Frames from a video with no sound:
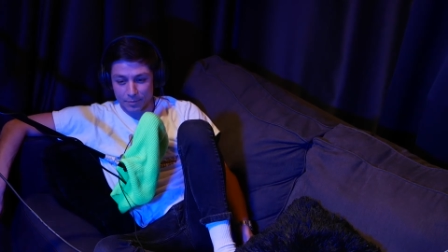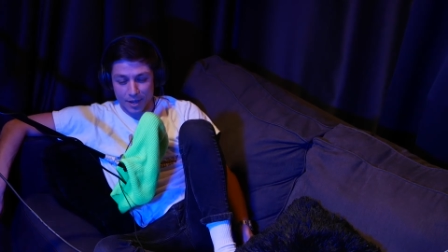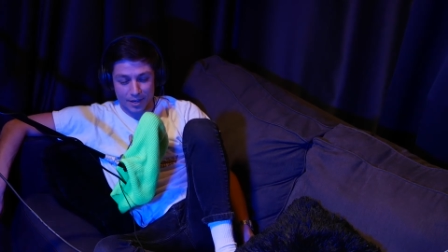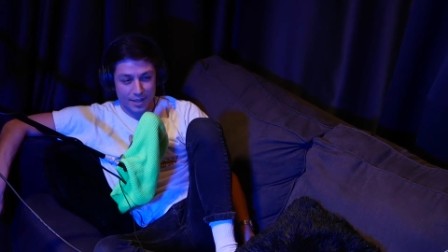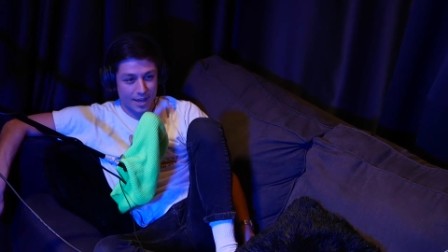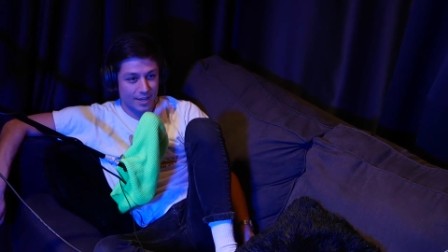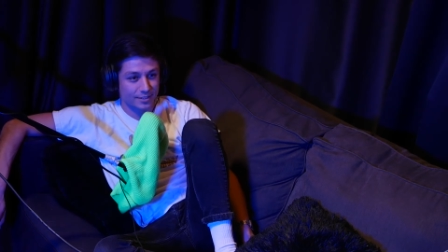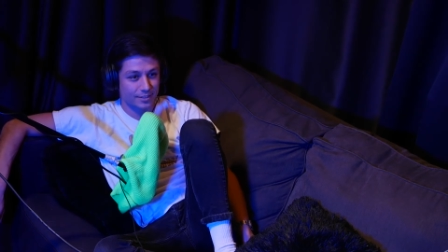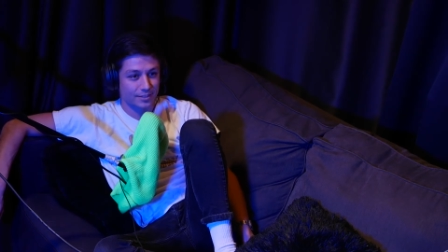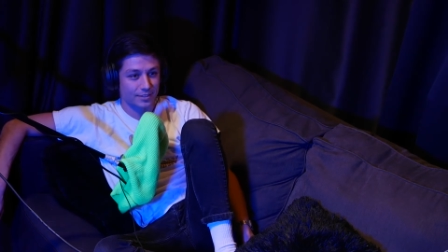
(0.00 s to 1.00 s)
Podcast
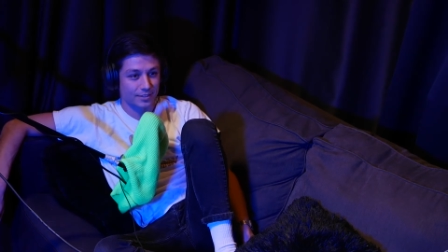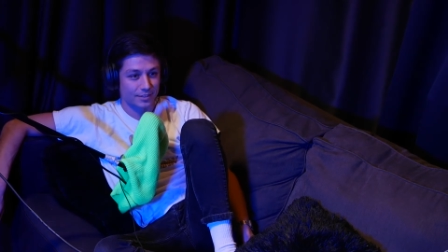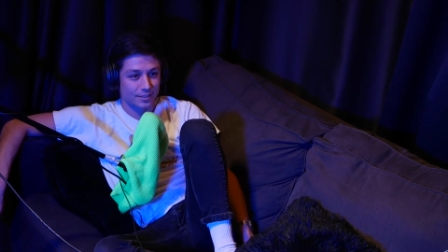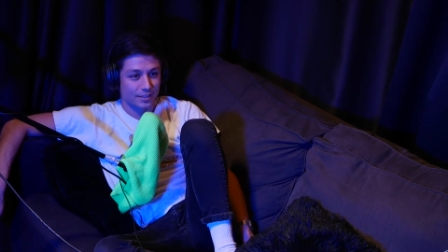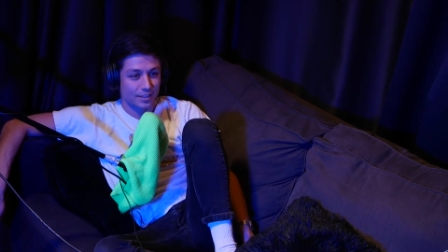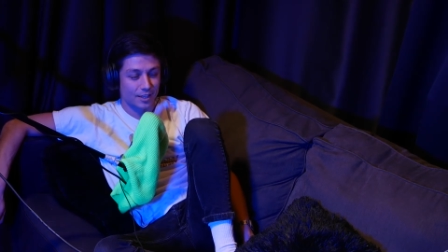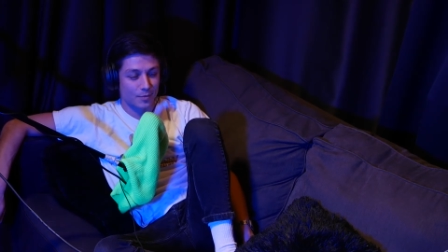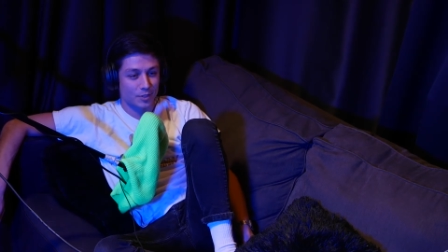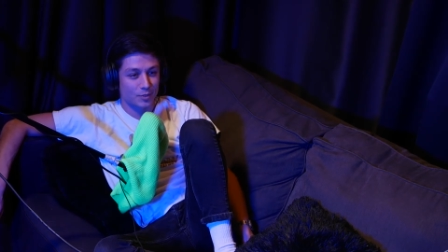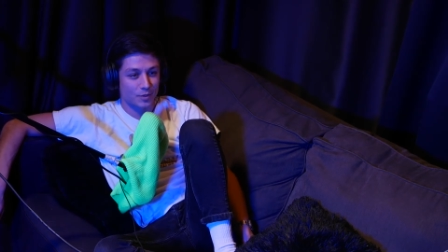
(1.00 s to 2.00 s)
is
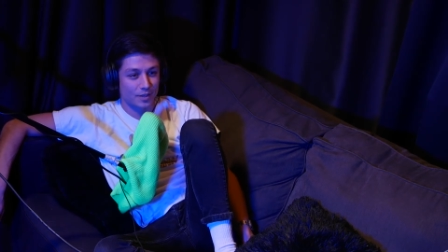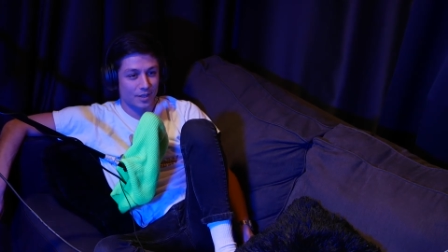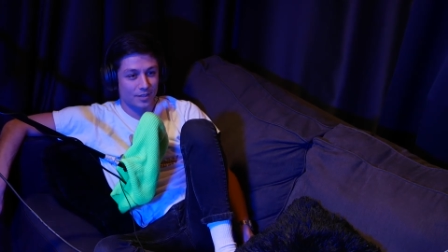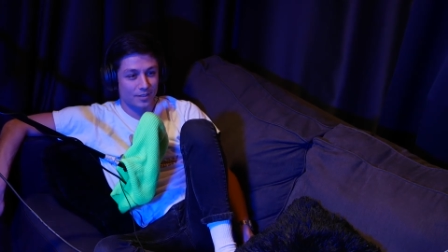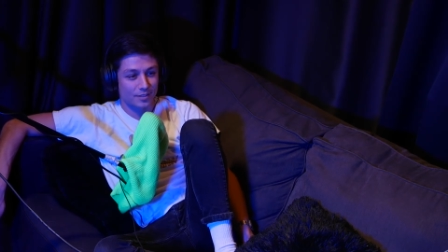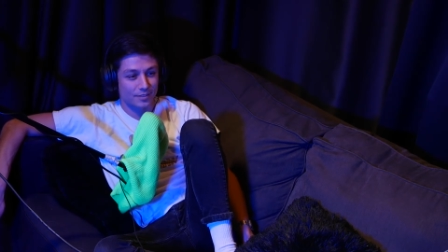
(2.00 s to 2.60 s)
coming to an end.